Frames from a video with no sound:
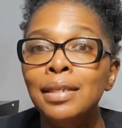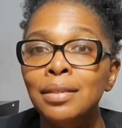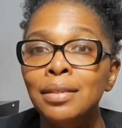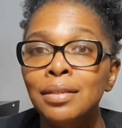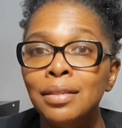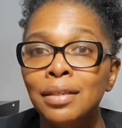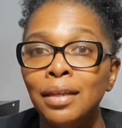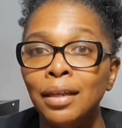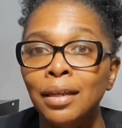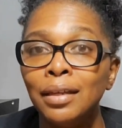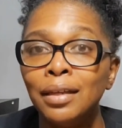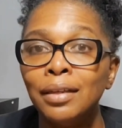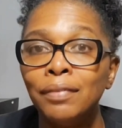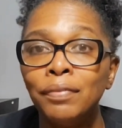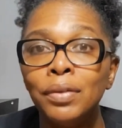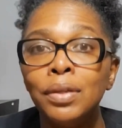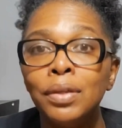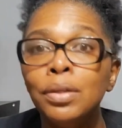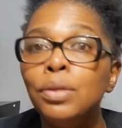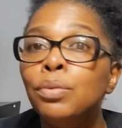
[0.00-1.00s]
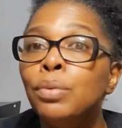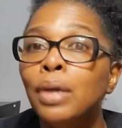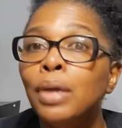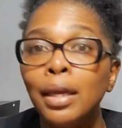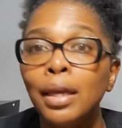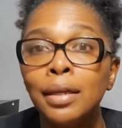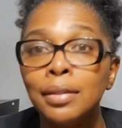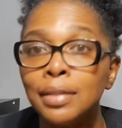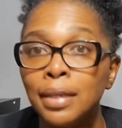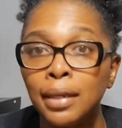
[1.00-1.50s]
in a DAF, you
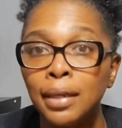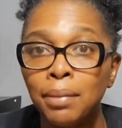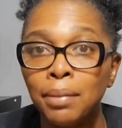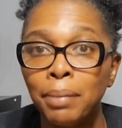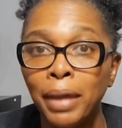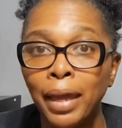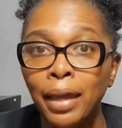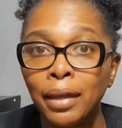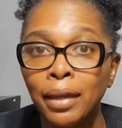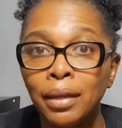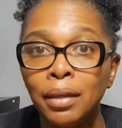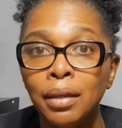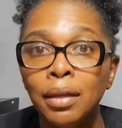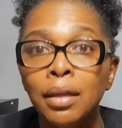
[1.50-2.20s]
can't take it back.